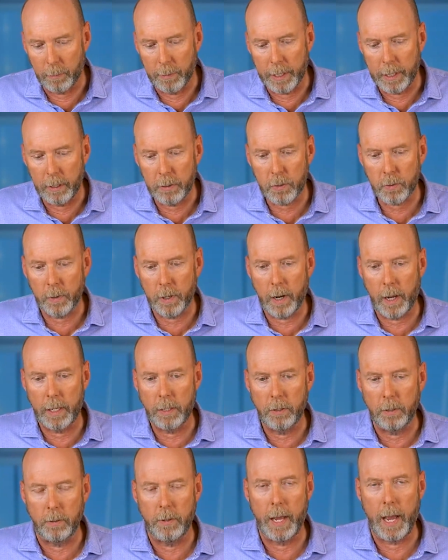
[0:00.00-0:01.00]
But here's what I
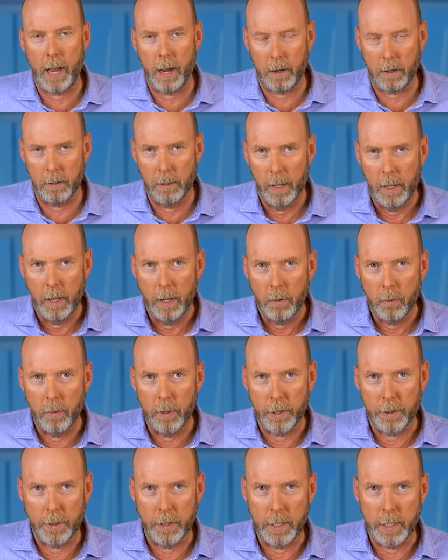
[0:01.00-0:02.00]
do now
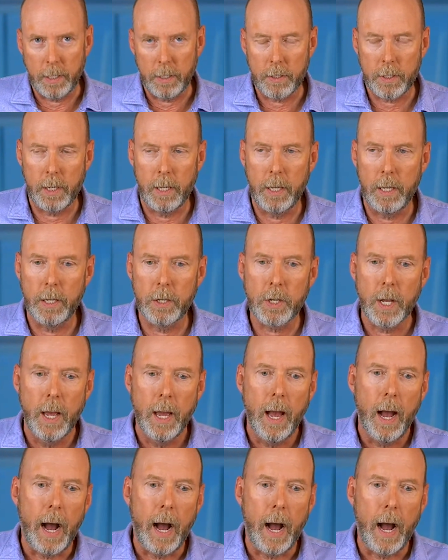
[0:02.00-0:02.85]
with these is